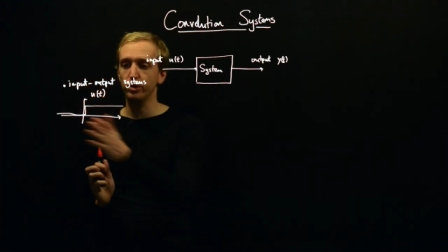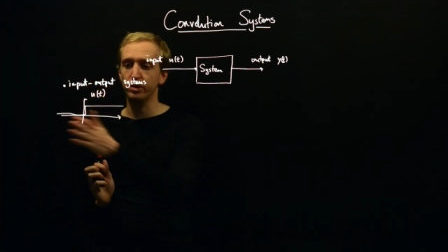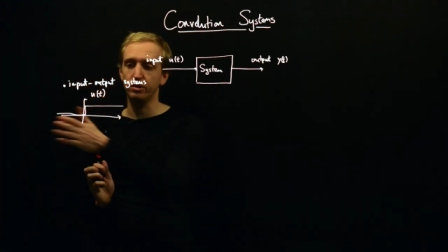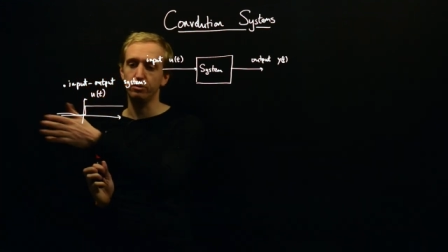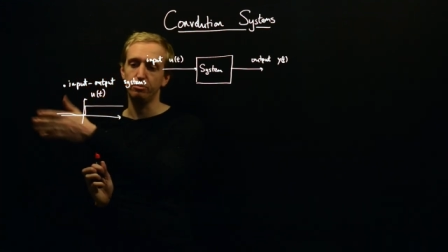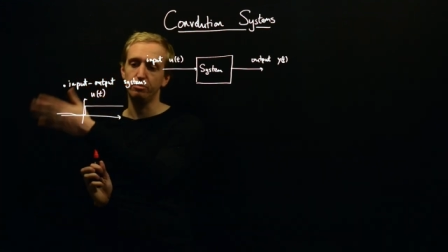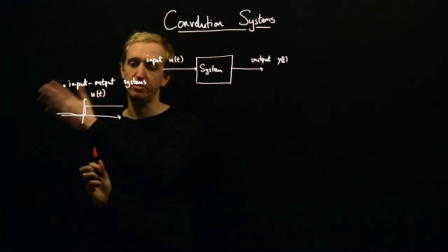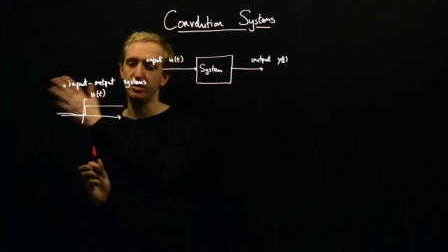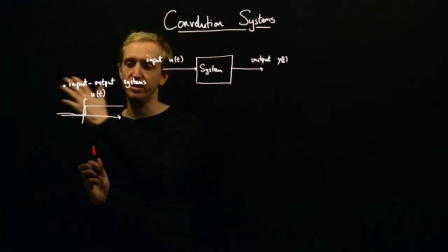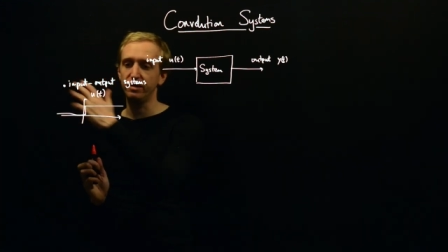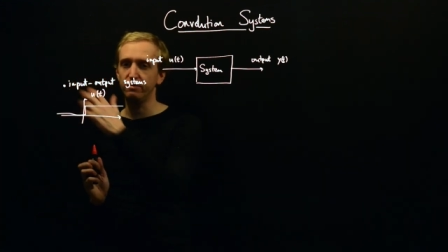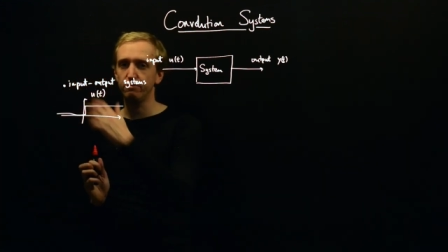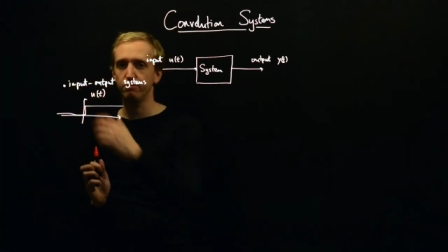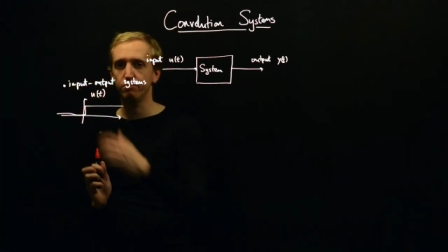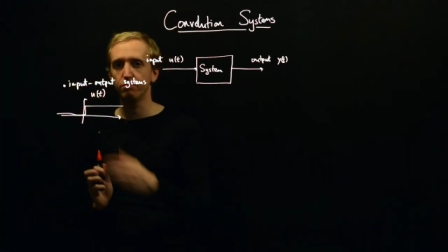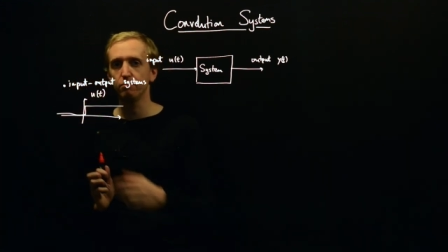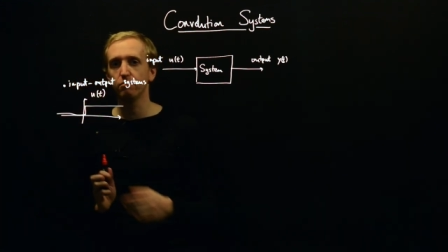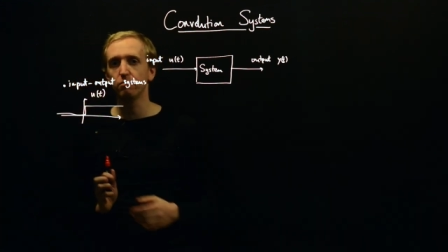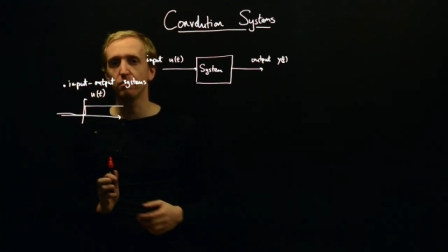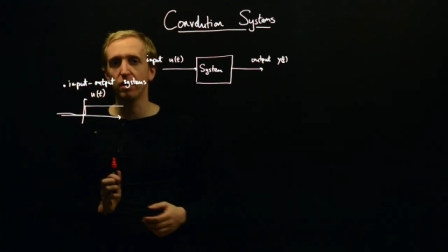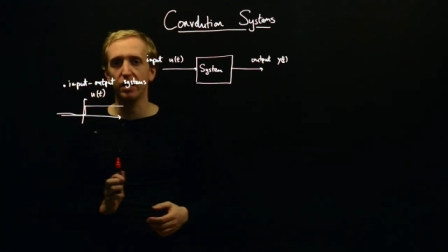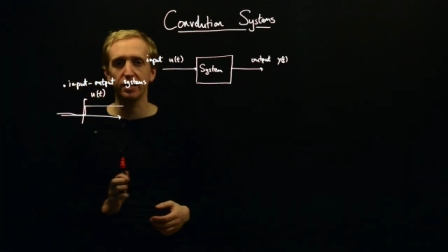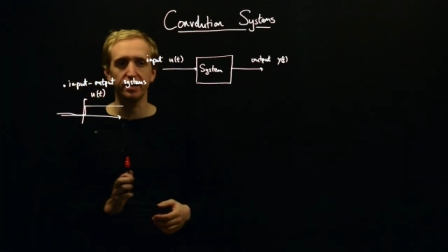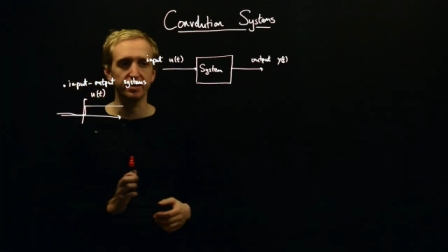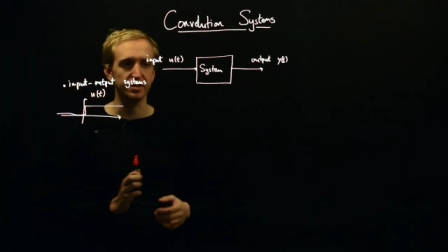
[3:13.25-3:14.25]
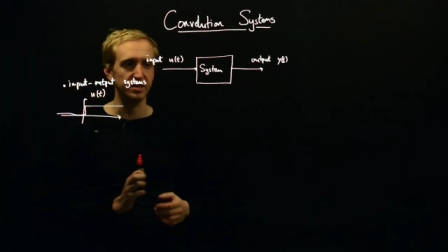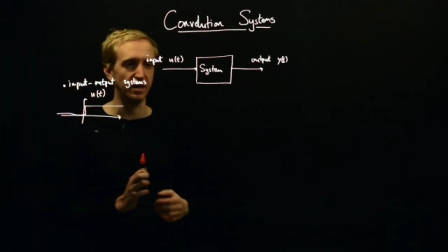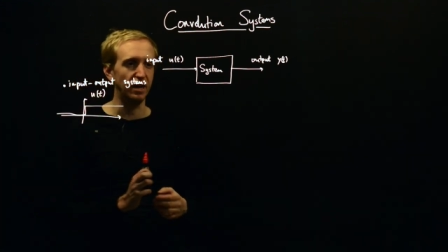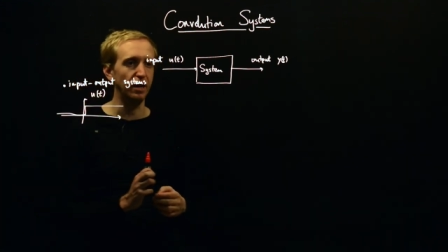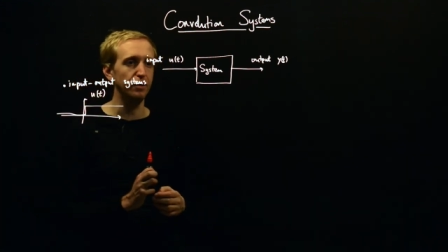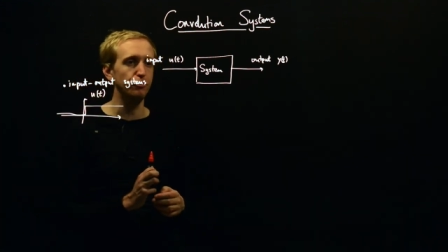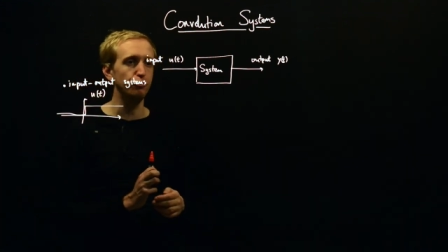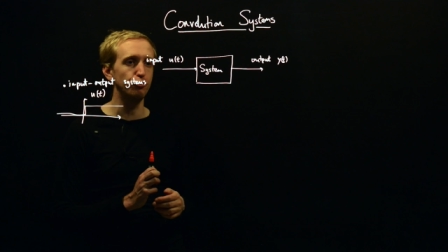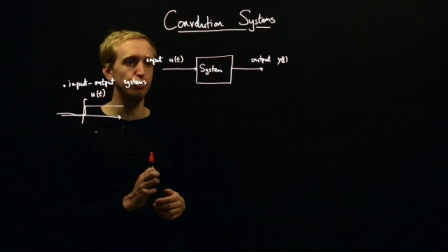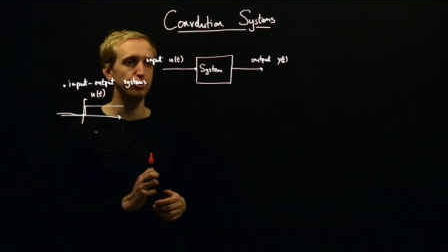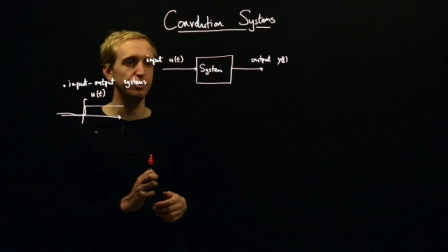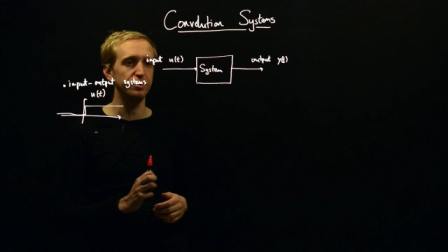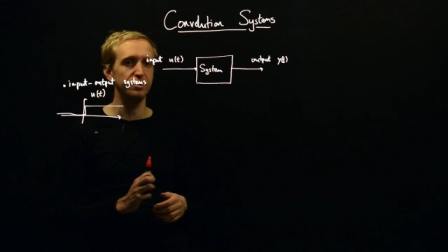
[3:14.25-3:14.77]
it could be minus
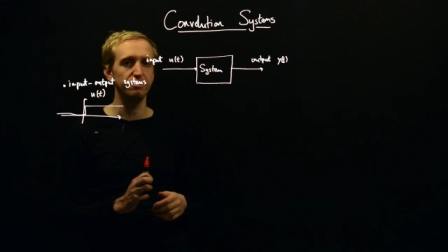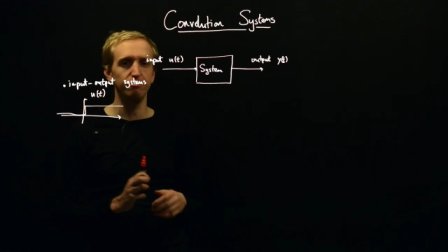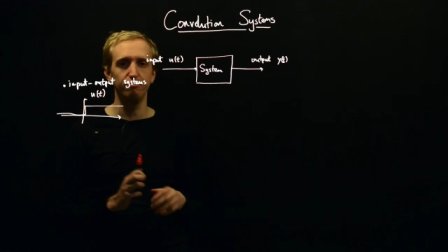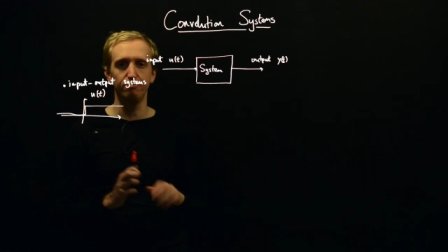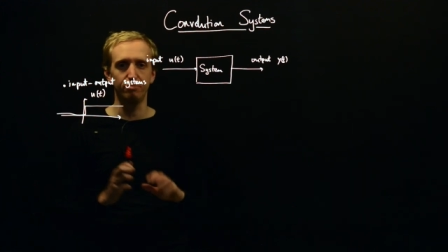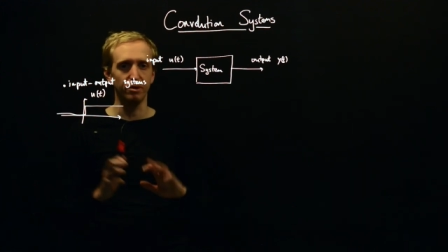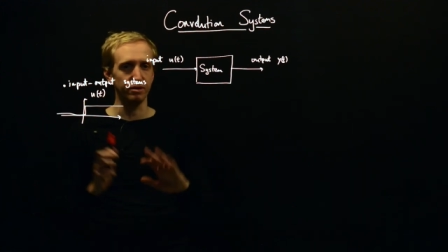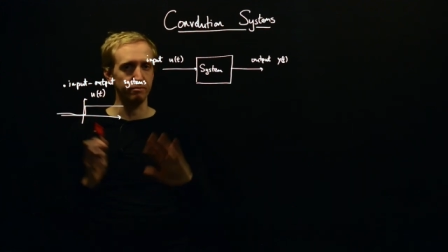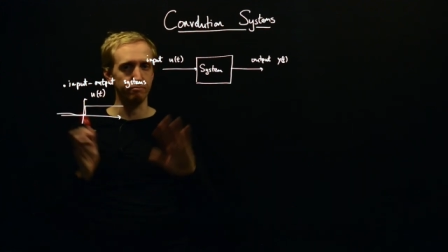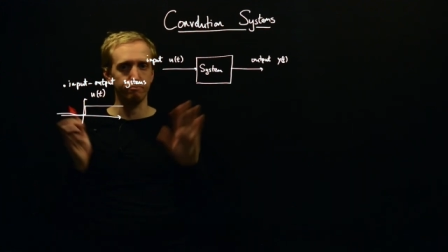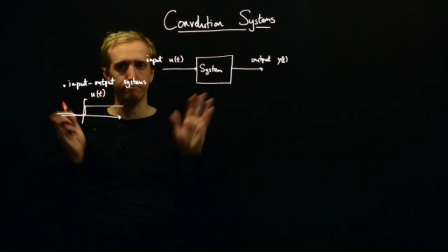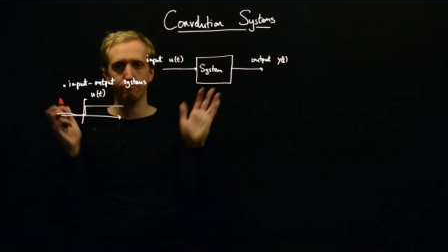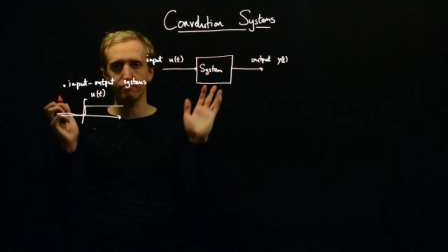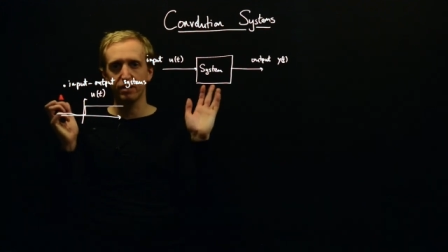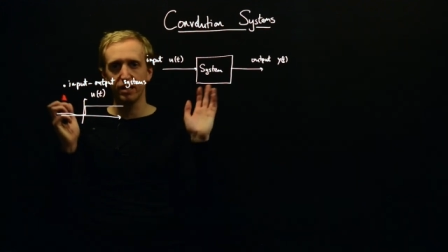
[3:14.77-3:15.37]
100, but